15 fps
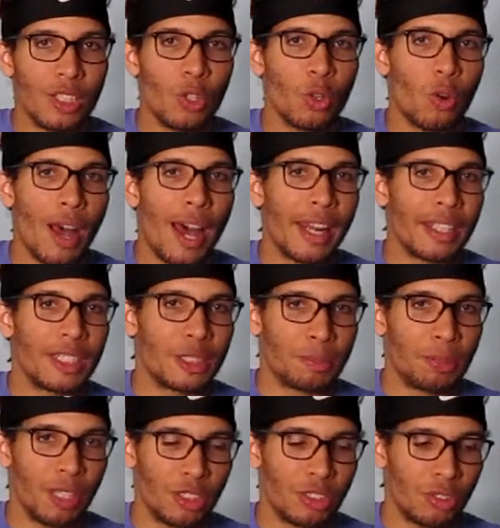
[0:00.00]
you don't know how to
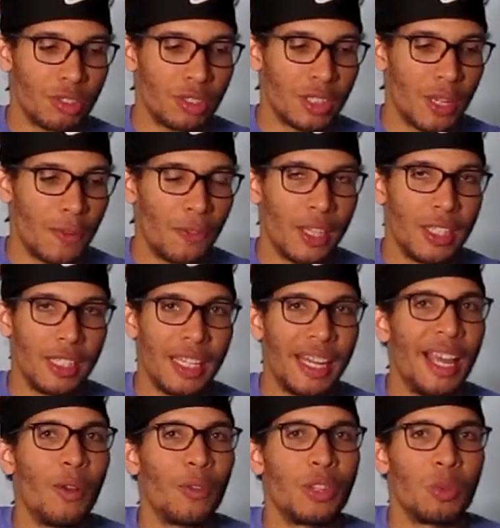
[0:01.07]
express yourself in
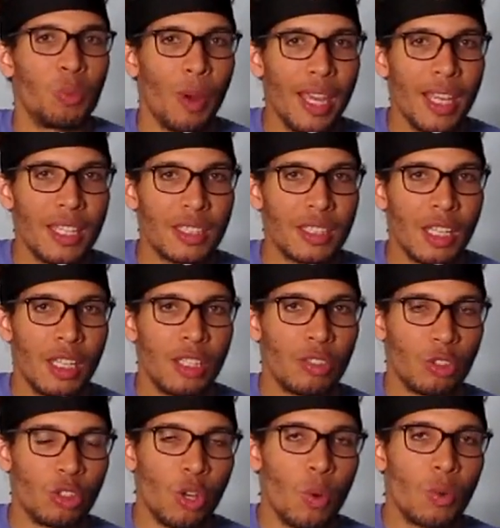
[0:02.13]
healthy ways,
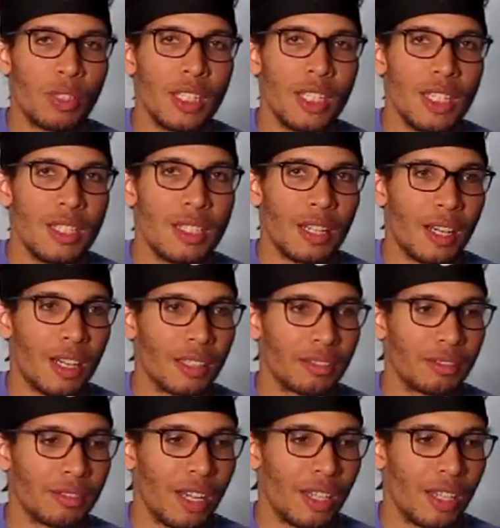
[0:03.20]
you don't need a